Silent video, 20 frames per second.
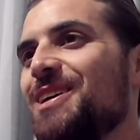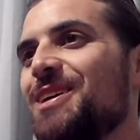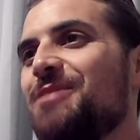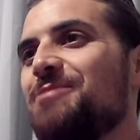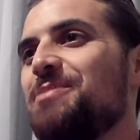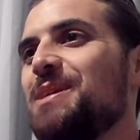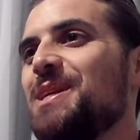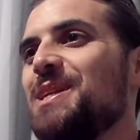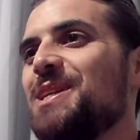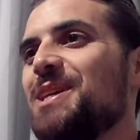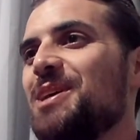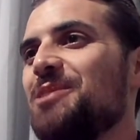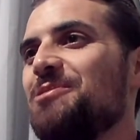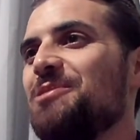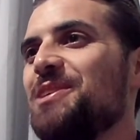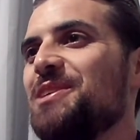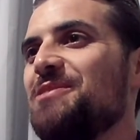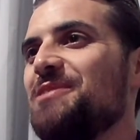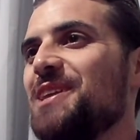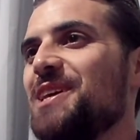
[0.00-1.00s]
been and done a
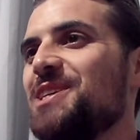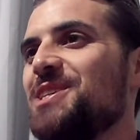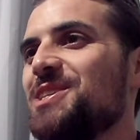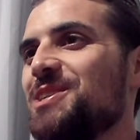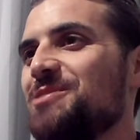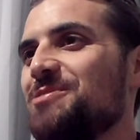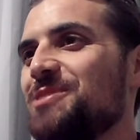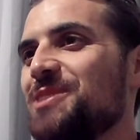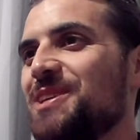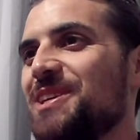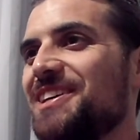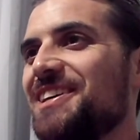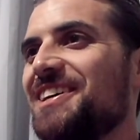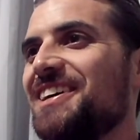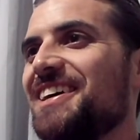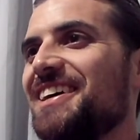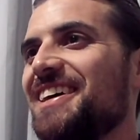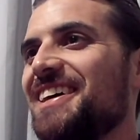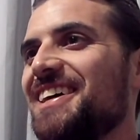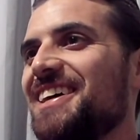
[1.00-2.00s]
renovation where you
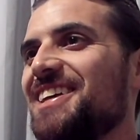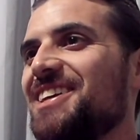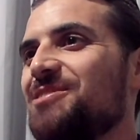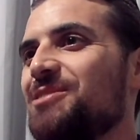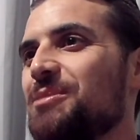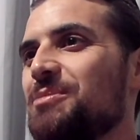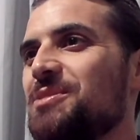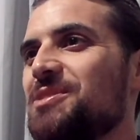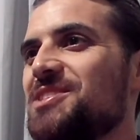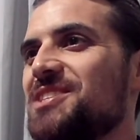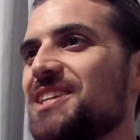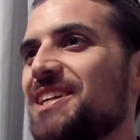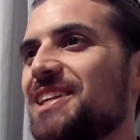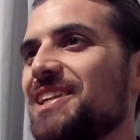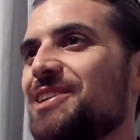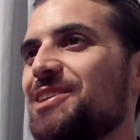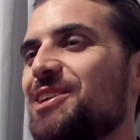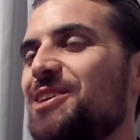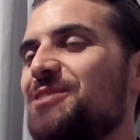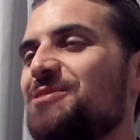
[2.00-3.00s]
rip the
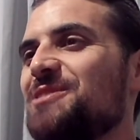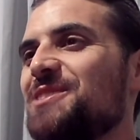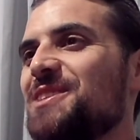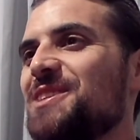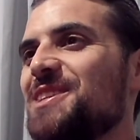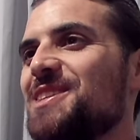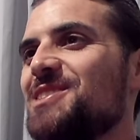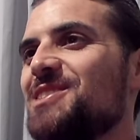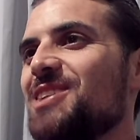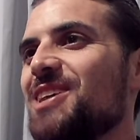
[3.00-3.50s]
ceiling off and there